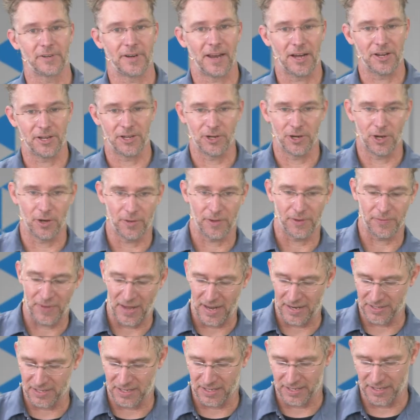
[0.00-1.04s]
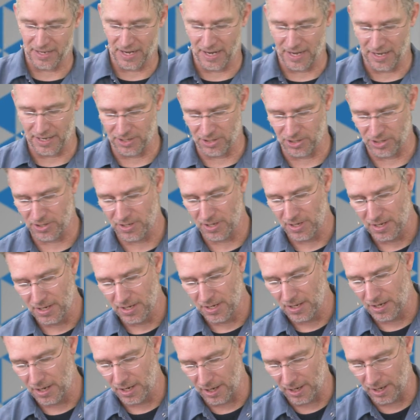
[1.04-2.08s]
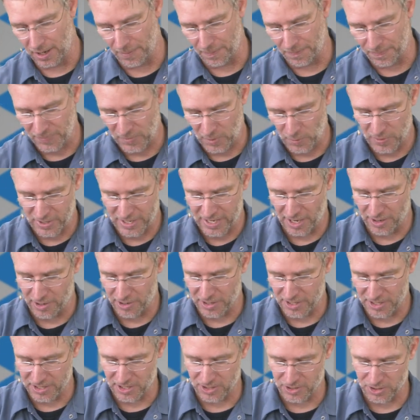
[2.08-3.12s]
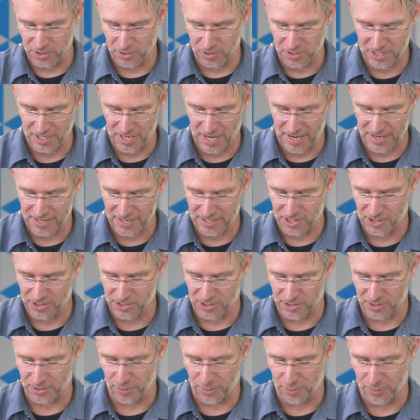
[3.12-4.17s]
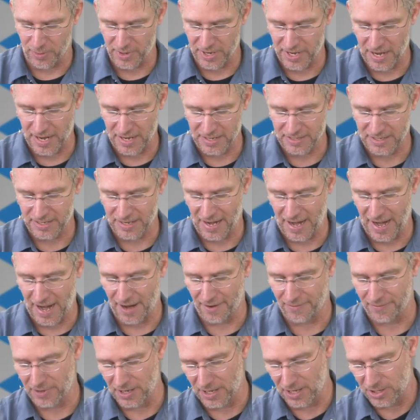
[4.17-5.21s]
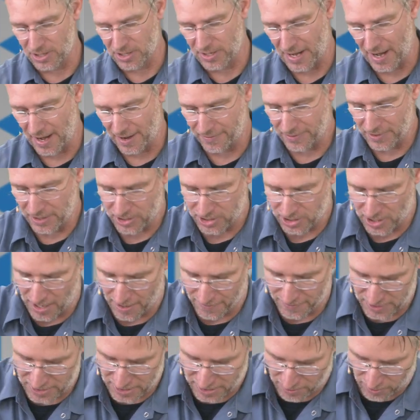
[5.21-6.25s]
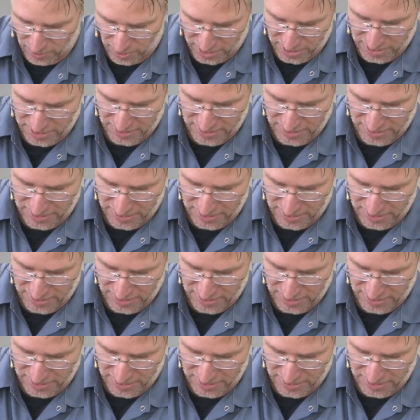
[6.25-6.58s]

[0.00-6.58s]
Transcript: now you know that that's engaged. We carry these in two sizes. There's a 3/8 and a 1/2 inch. The 1/2 inch obviously works the